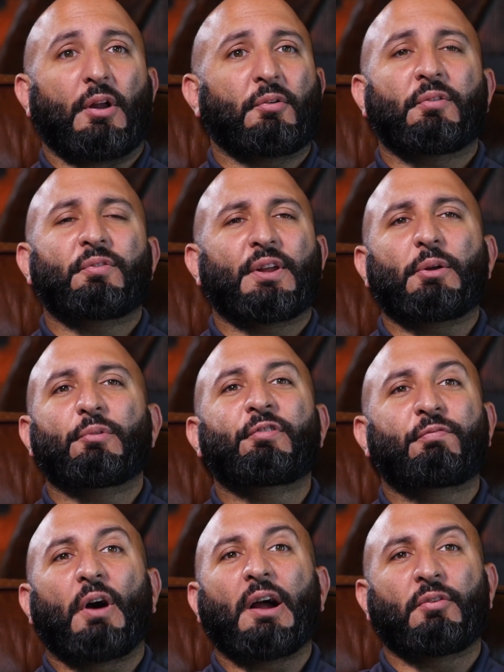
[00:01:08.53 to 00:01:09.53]
I don't even think it was
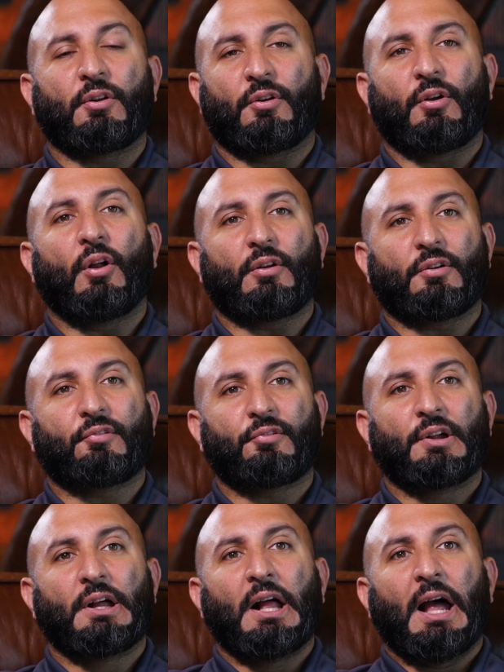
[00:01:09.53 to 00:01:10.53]

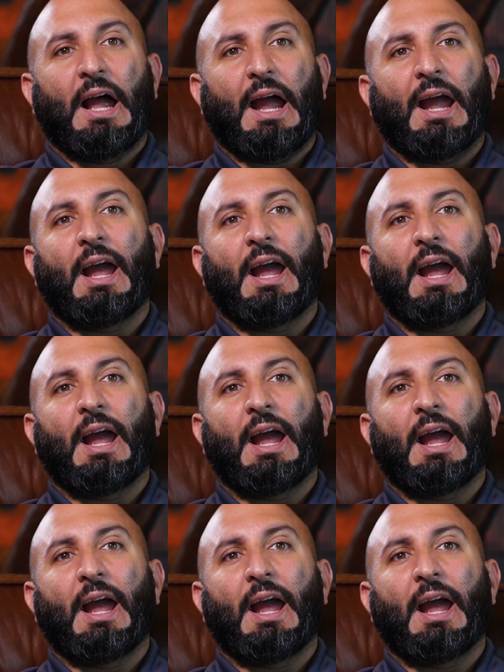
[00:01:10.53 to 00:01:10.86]
$500.